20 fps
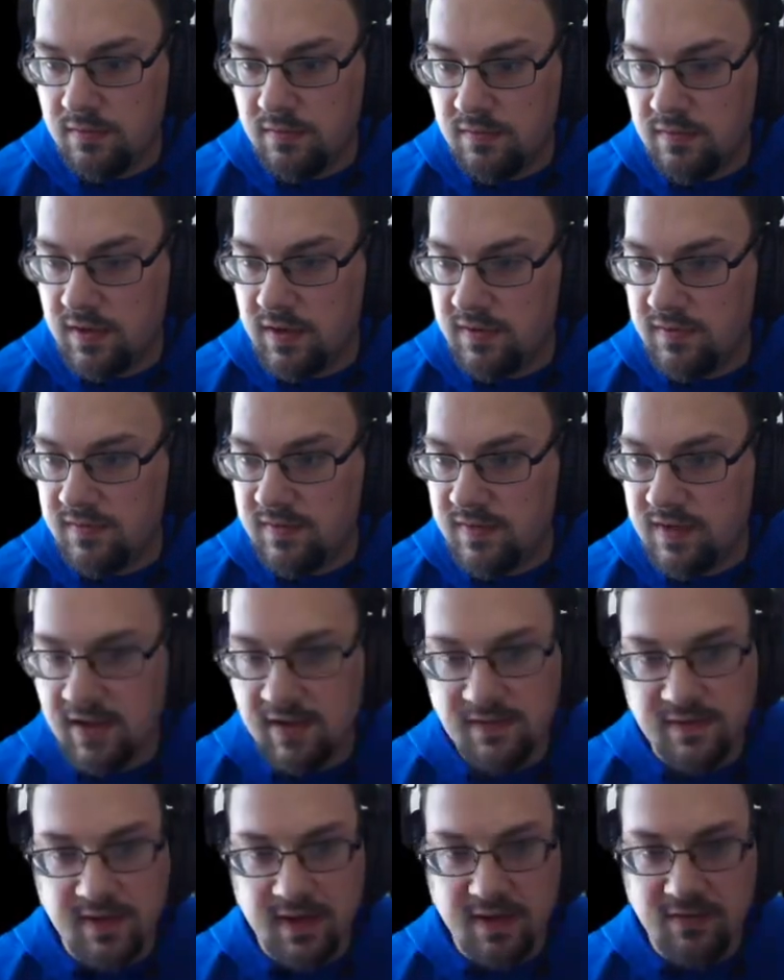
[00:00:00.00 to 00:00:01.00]
It is day
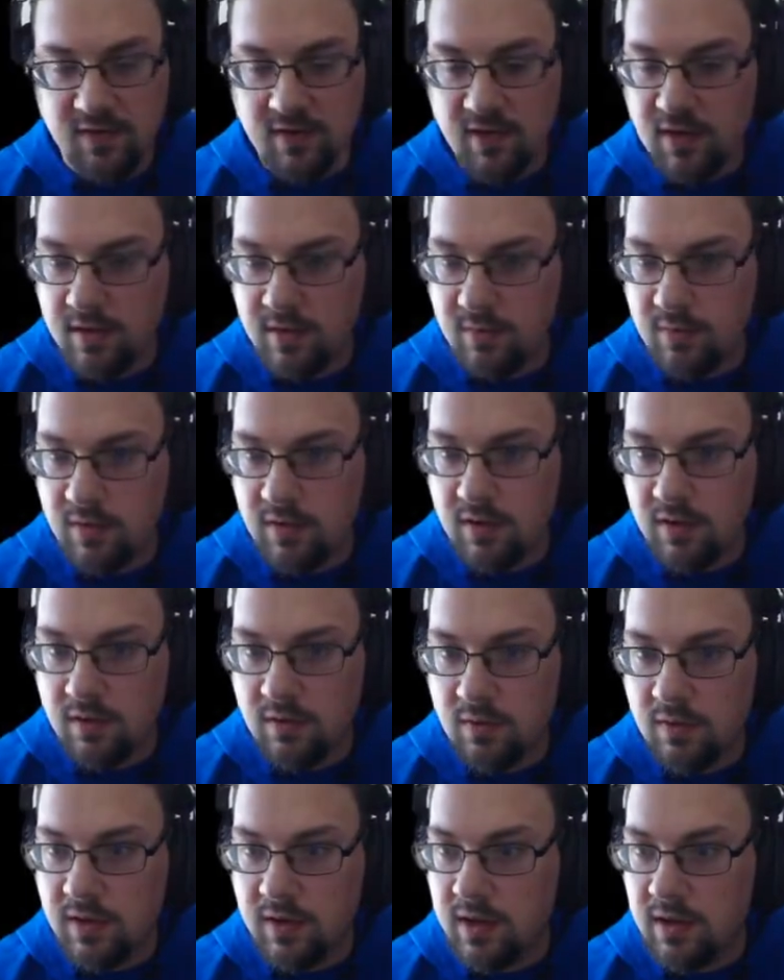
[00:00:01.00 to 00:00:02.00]
7. I'm going to
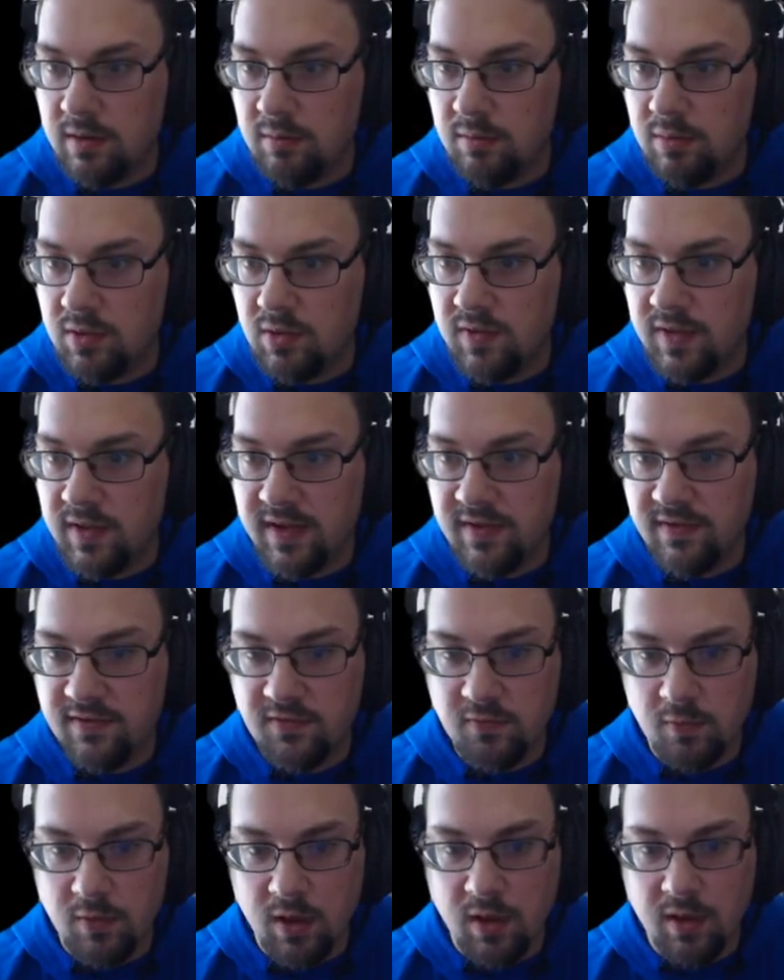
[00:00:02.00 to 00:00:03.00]
go ahead and build that
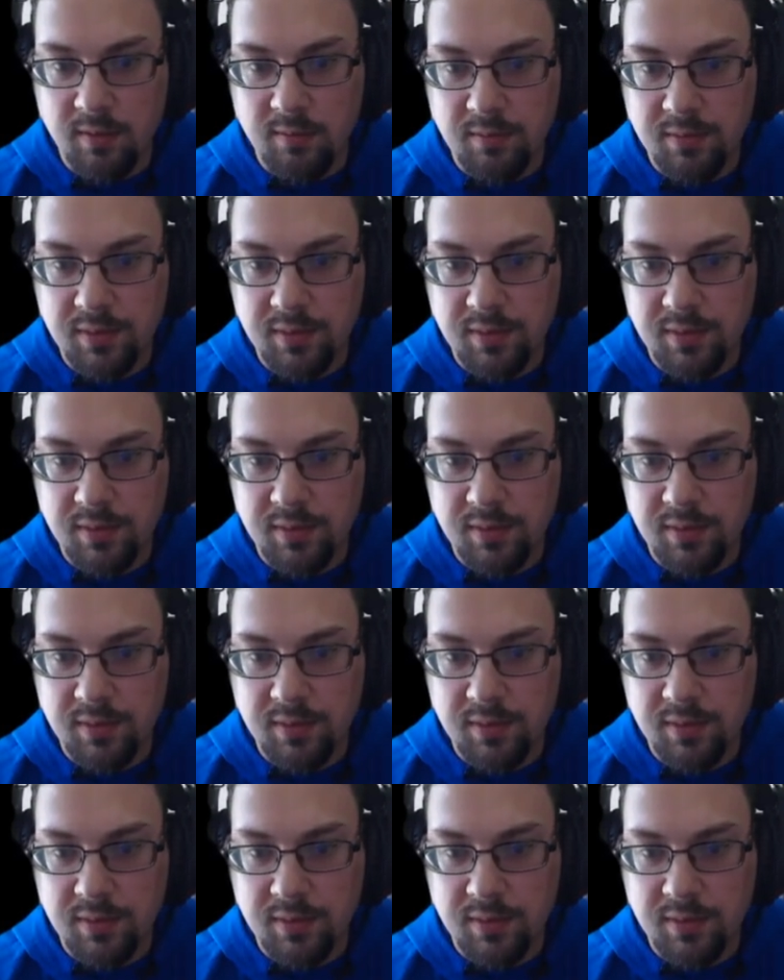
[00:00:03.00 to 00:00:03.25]
swamp.